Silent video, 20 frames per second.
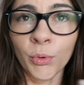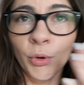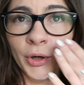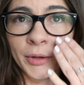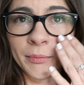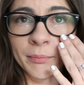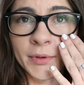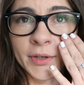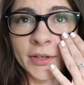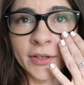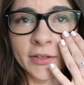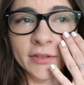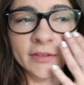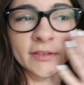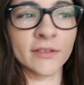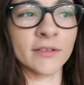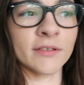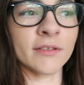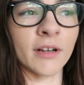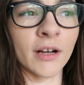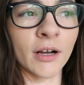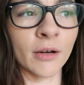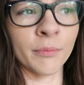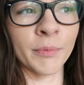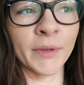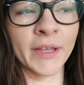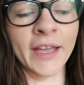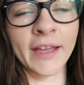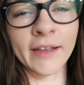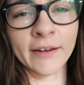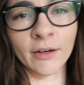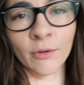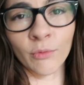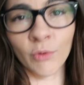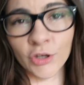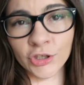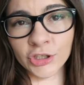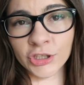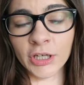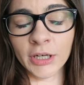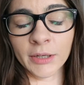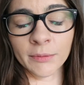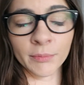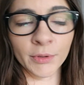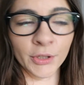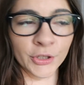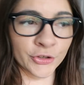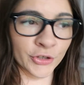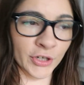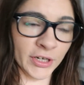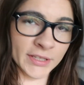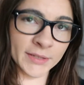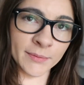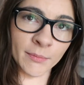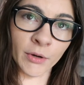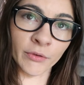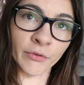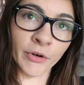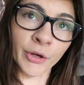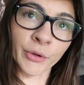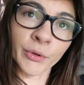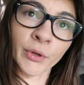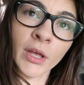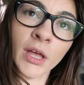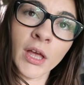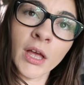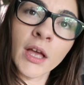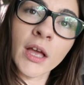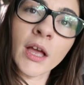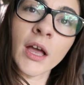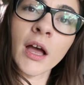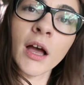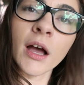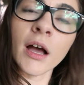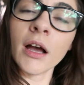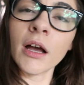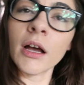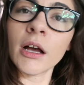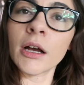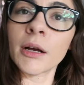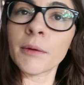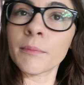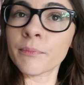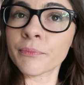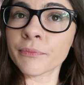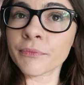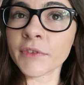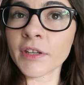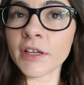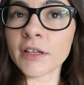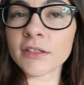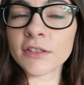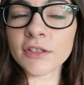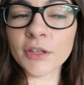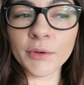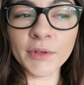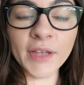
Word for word: point because I'll be getting a wash cut and blow dry tomorrow um, so